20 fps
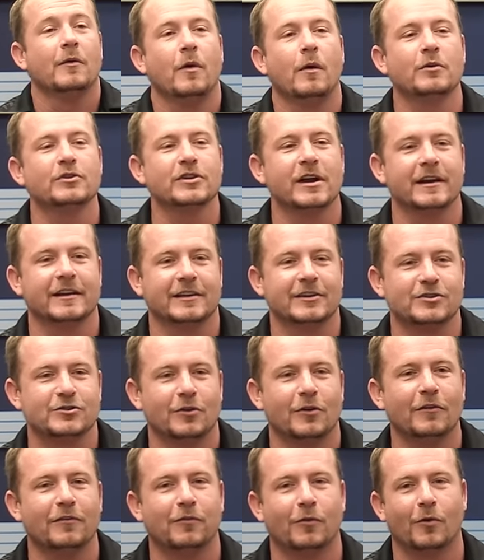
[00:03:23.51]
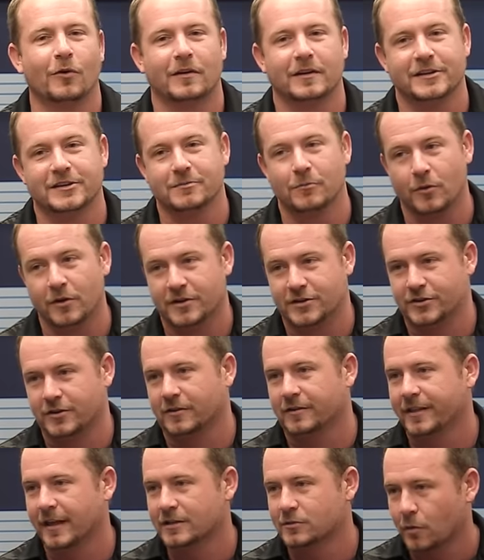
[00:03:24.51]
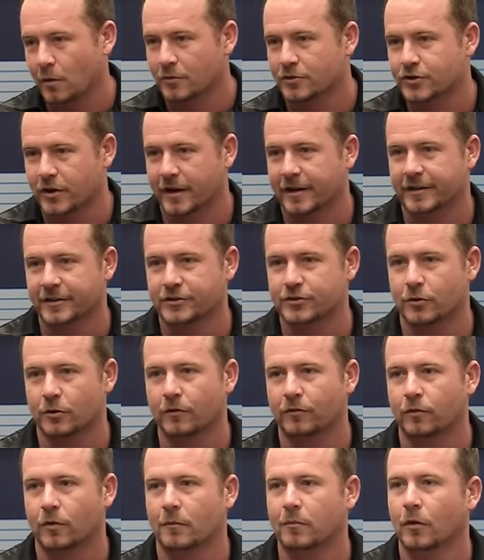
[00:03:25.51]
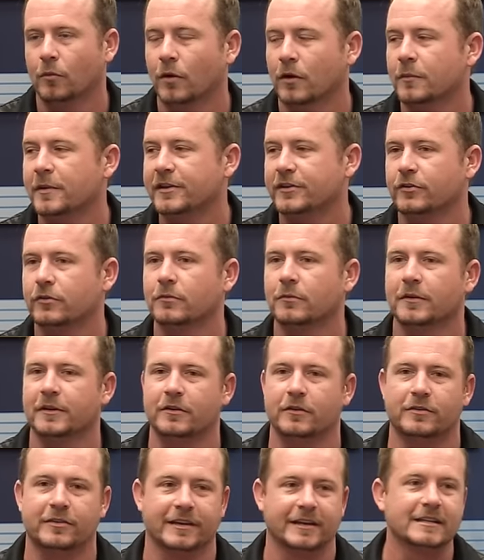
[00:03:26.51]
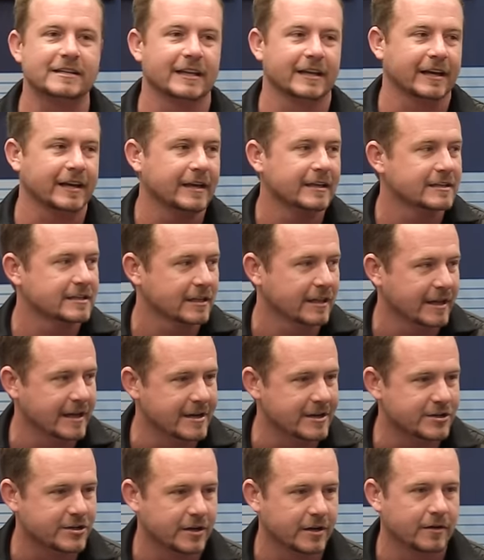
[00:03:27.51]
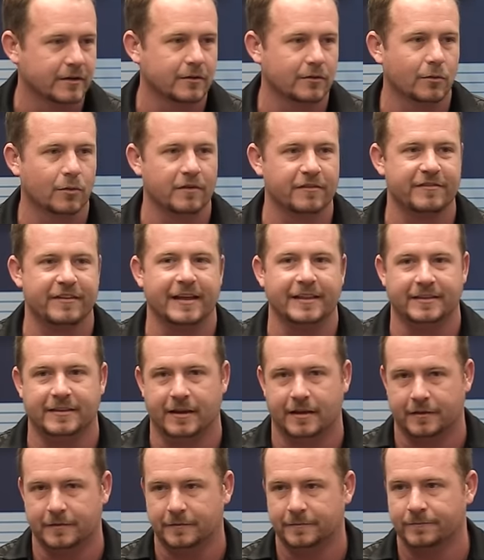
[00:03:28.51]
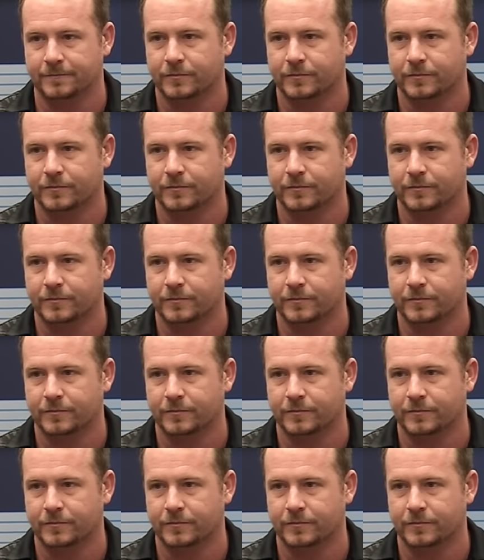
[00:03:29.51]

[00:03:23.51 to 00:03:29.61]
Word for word: What we're trying to control for is moisture. That's what we're trying to control for. But what do we do when we do things like insulation or venting?